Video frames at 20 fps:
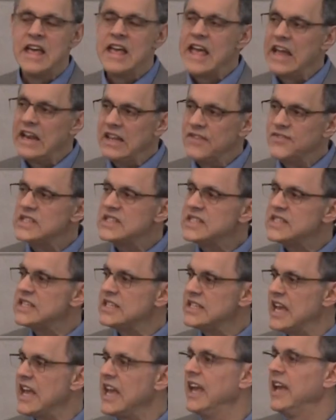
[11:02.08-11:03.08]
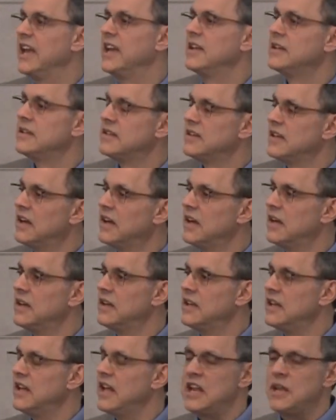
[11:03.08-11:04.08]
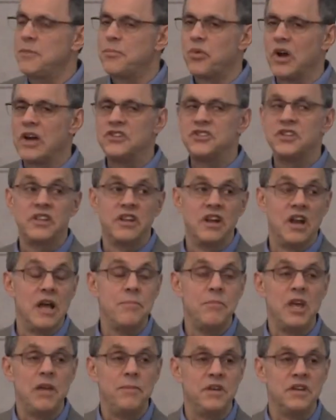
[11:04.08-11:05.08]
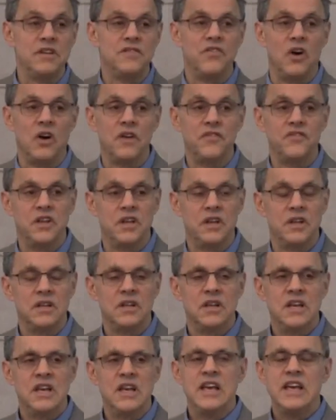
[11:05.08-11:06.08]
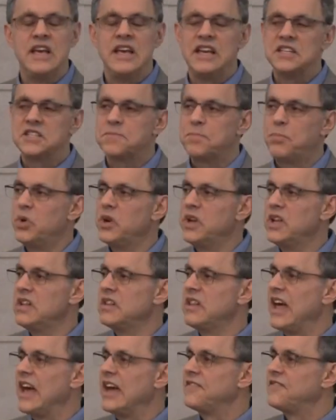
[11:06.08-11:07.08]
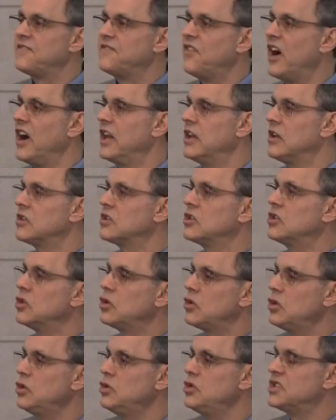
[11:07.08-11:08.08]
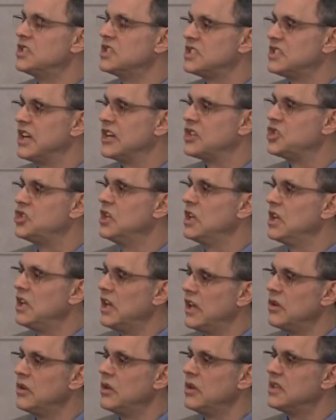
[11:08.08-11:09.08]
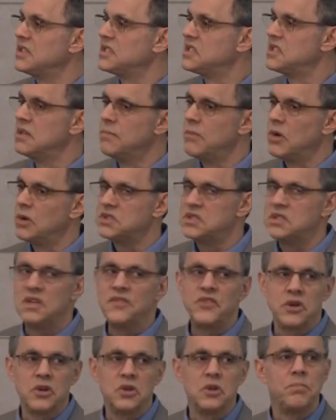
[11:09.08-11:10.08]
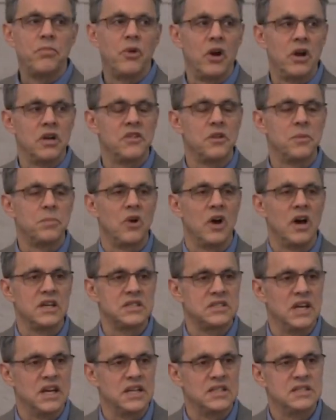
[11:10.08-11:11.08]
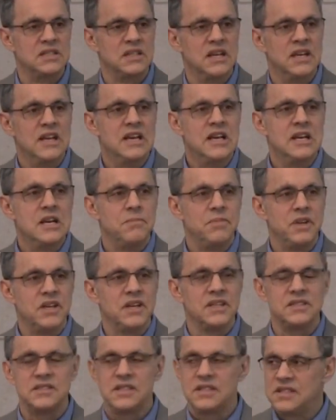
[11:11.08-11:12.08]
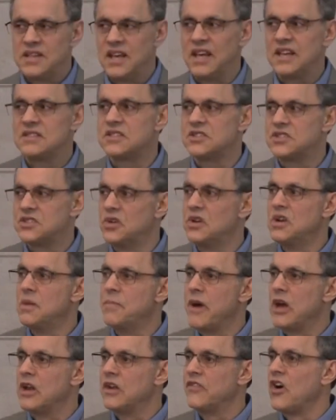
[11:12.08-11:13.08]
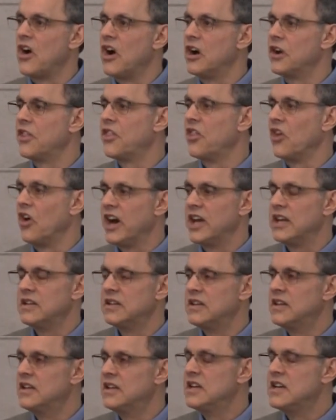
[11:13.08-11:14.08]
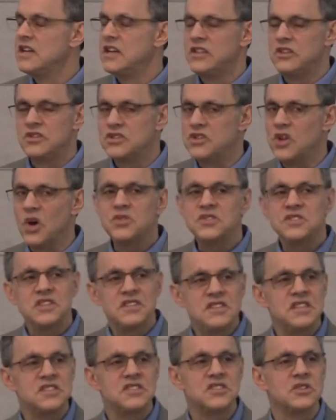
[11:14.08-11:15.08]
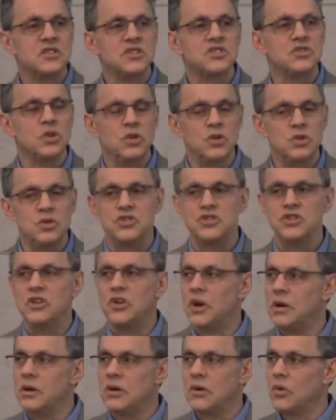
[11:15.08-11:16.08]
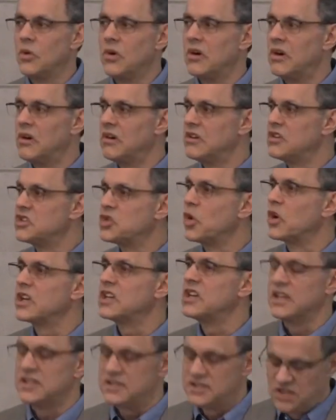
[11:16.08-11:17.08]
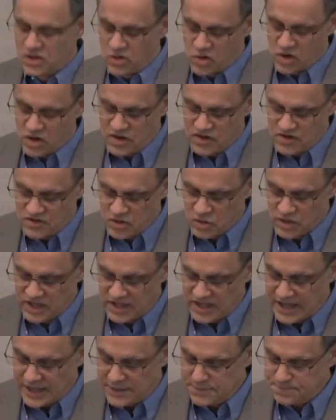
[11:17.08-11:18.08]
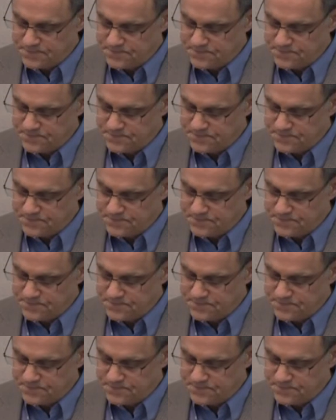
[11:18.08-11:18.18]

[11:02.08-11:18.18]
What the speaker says: And even today, in any project that I may be involved in, it's putting that final conclusion section together that's the most difficult part of the process, because it takes a certain amount of hard thought, and there's no statistical solution or shortcuts in order of doing that.